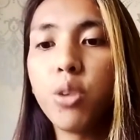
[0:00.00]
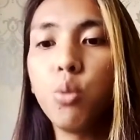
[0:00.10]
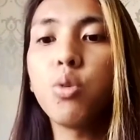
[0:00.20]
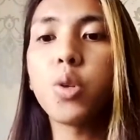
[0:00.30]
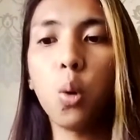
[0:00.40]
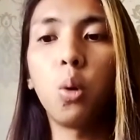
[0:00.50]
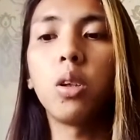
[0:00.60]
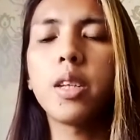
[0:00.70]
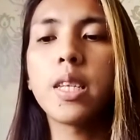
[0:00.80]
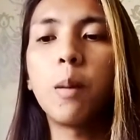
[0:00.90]
two
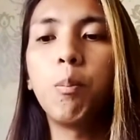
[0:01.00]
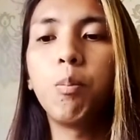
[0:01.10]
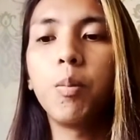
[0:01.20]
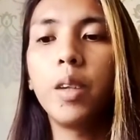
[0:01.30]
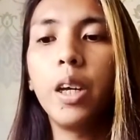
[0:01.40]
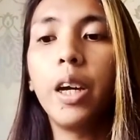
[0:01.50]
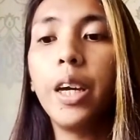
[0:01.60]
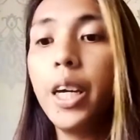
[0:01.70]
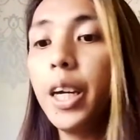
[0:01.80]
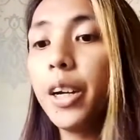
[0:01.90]
souls.
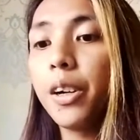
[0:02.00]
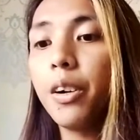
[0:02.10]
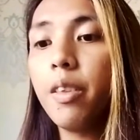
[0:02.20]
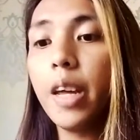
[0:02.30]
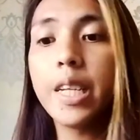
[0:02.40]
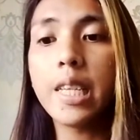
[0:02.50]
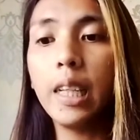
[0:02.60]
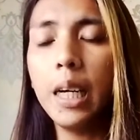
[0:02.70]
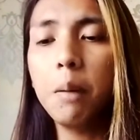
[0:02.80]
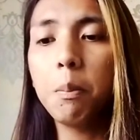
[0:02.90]
Here they sleep,